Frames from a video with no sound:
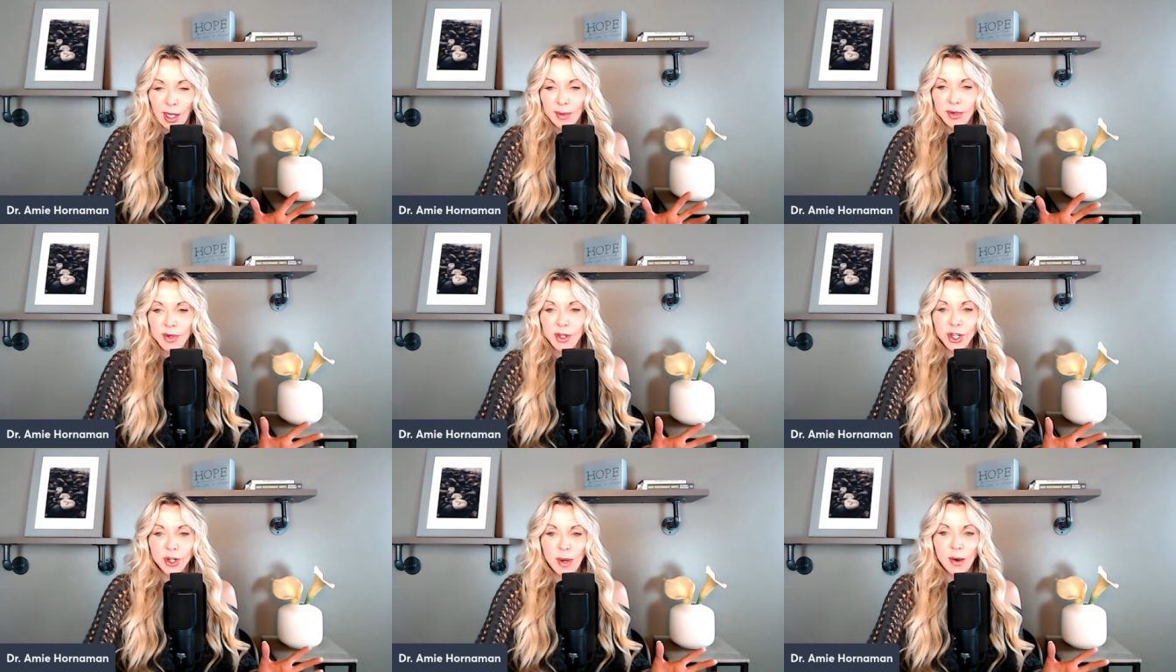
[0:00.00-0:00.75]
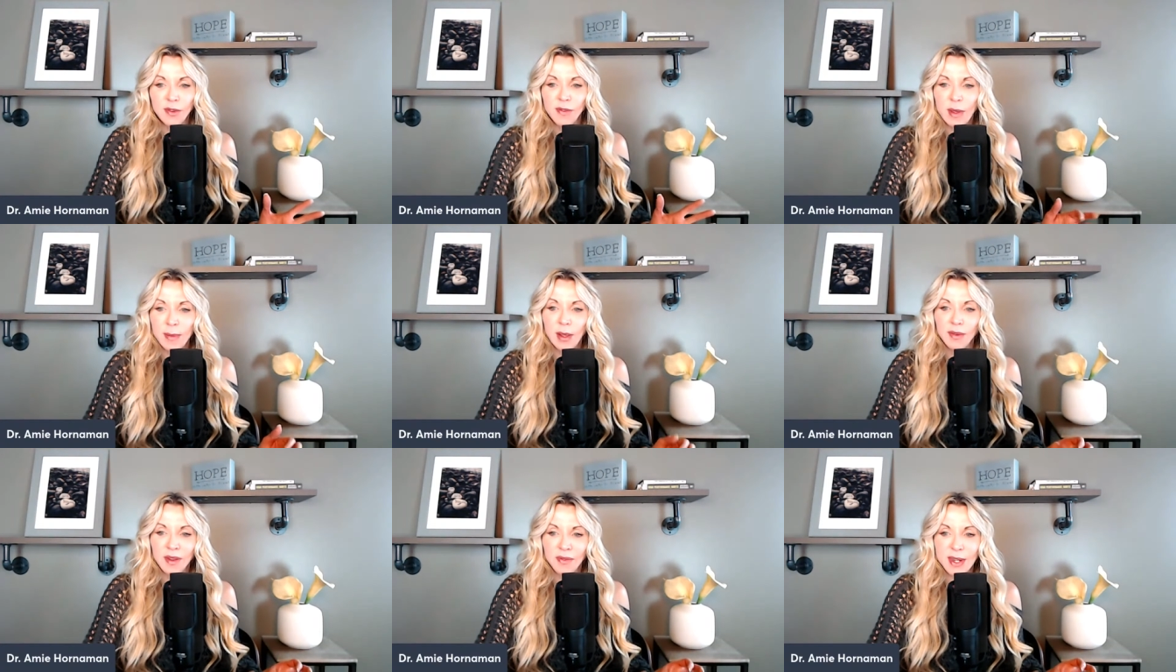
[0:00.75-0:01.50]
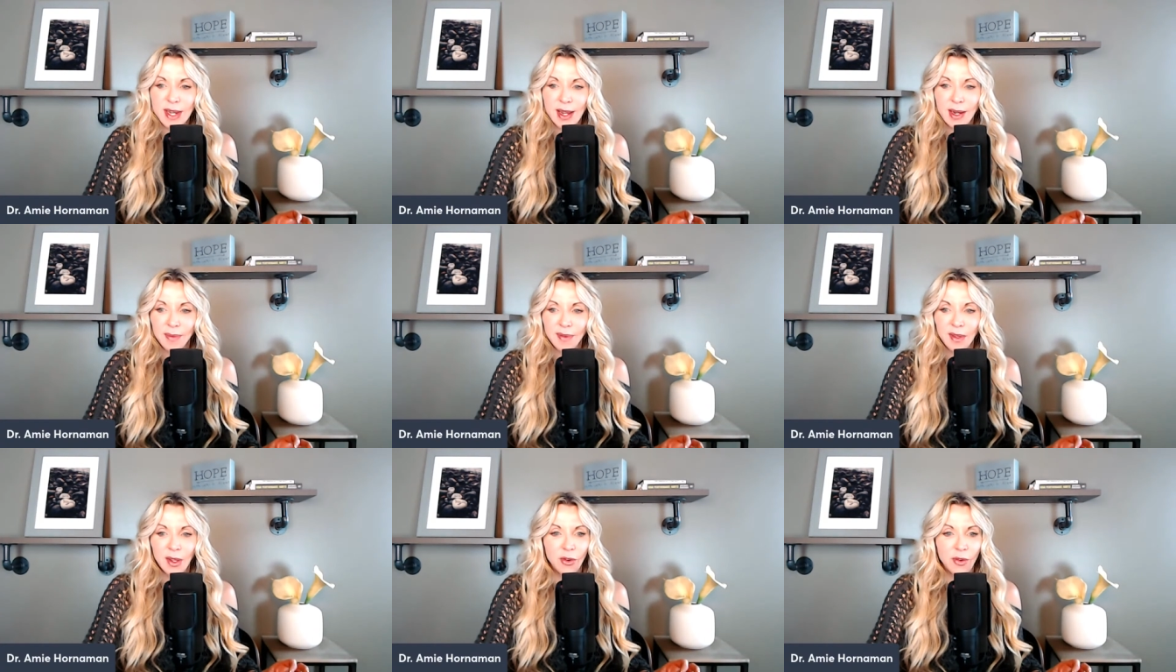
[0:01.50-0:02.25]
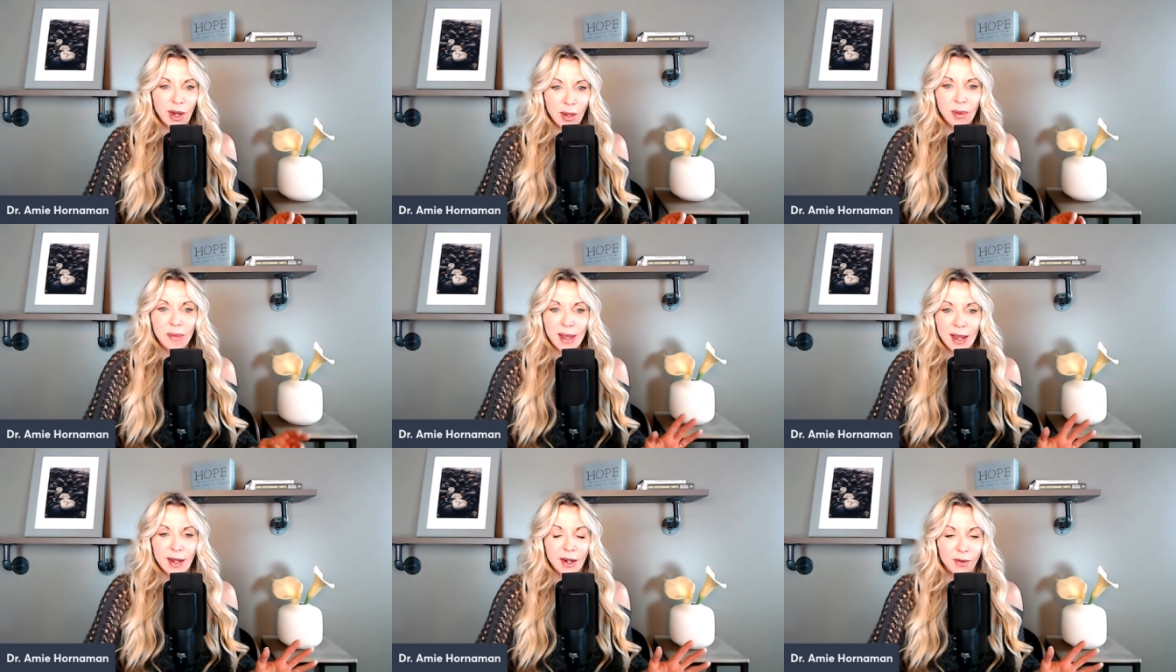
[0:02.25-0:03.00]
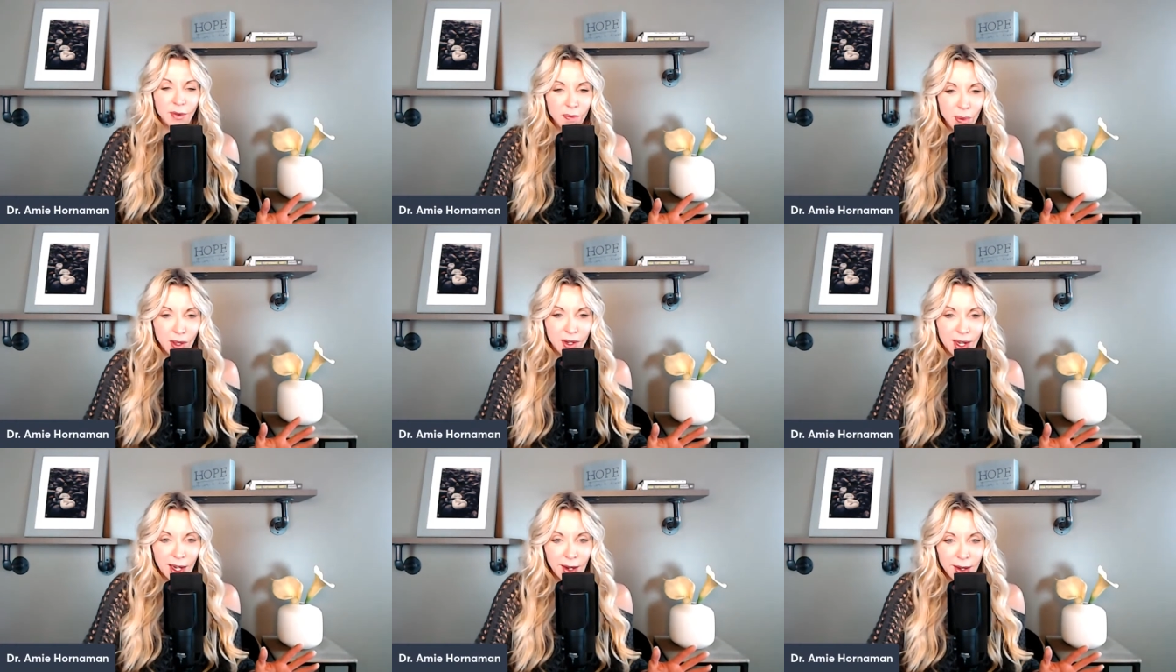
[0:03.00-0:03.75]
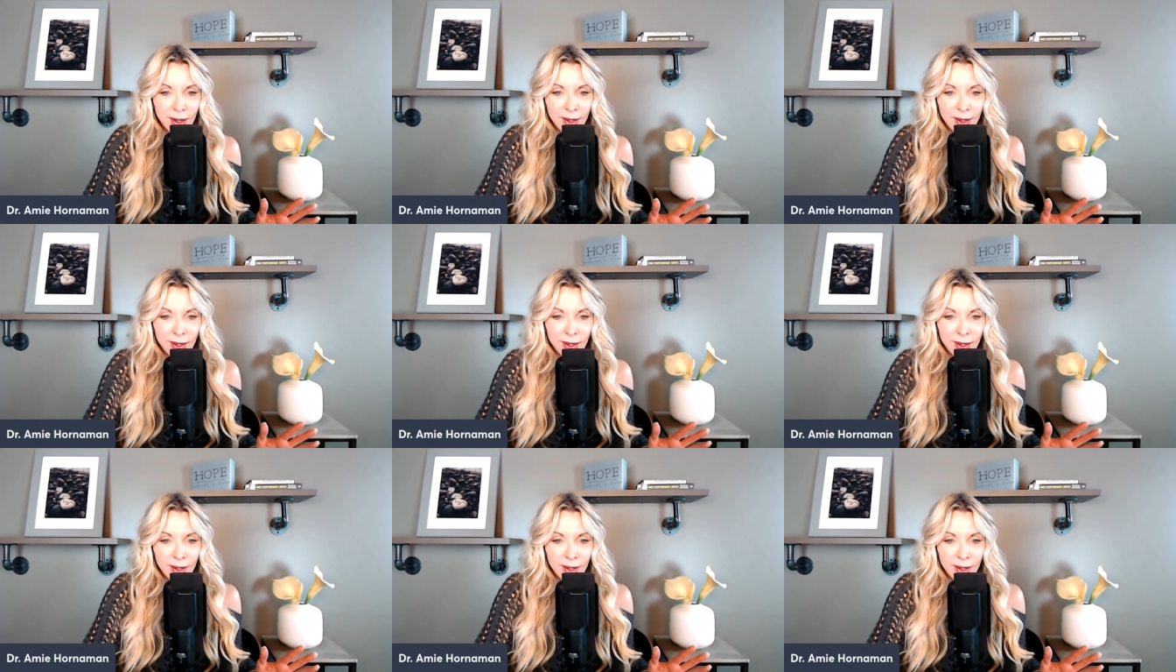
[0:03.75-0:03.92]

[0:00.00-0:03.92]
I'm doing two hours of emails every day and I'm still incredibly behind in responding.